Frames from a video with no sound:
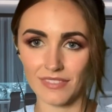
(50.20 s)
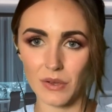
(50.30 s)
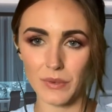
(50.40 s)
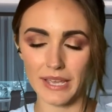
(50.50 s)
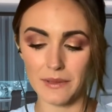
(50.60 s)

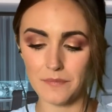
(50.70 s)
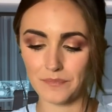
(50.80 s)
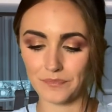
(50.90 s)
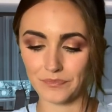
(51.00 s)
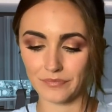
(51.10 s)
Okay.
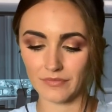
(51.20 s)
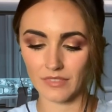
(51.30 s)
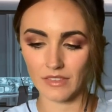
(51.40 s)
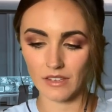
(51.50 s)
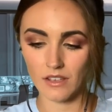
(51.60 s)

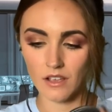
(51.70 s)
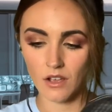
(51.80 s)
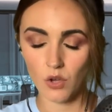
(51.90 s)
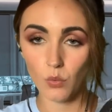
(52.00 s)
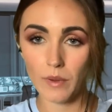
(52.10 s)

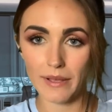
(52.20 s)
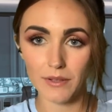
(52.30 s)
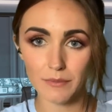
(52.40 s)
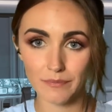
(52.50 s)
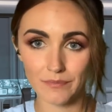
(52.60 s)
Well,
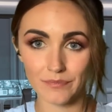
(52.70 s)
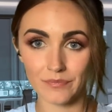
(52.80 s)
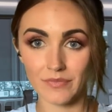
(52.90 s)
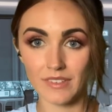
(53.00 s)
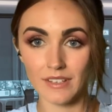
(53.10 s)

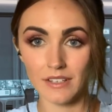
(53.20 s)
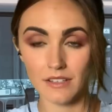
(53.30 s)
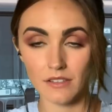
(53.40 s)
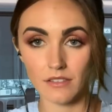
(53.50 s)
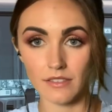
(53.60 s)

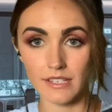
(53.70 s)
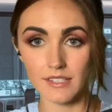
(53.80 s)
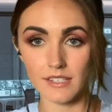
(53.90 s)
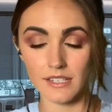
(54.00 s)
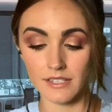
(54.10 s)

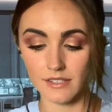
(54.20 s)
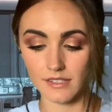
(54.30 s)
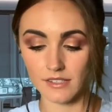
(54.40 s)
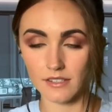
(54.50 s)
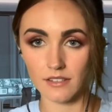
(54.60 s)
this
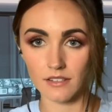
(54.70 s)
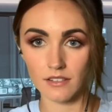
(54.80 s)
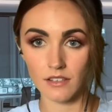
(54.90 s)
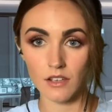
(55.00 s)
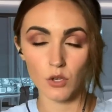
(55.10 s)
is
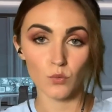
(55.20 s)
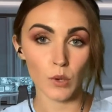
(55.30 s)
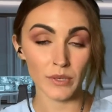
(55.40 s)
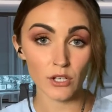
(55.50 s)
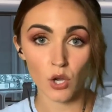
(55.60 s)

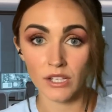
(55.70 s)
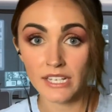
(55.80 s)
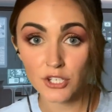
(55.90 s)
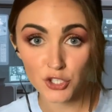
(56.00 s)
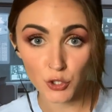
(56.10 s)
what we call
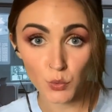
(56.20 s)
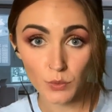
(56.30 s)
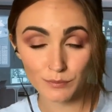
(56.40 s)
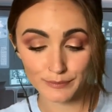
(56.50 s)
a shoe.